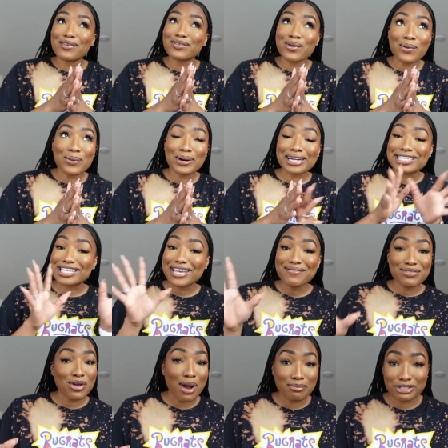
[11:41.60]
Of course,
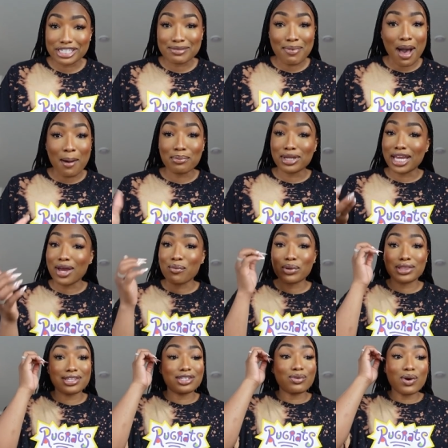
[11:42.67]
even though I'm just popping in
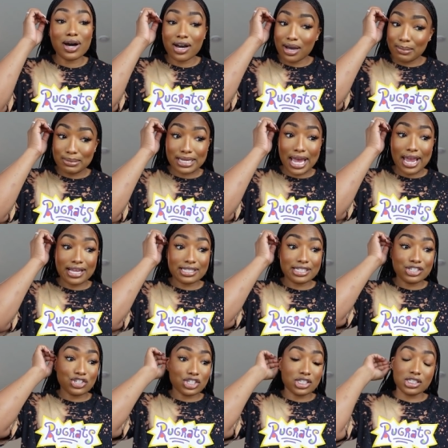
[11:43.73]
with the little update
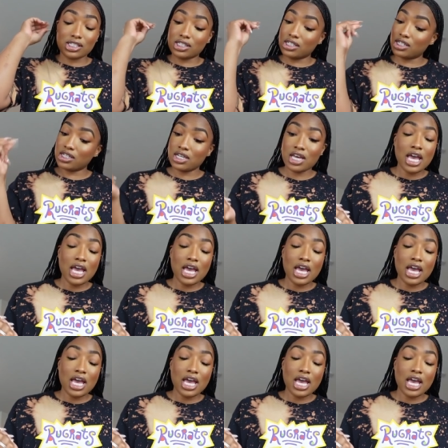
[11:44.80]
to just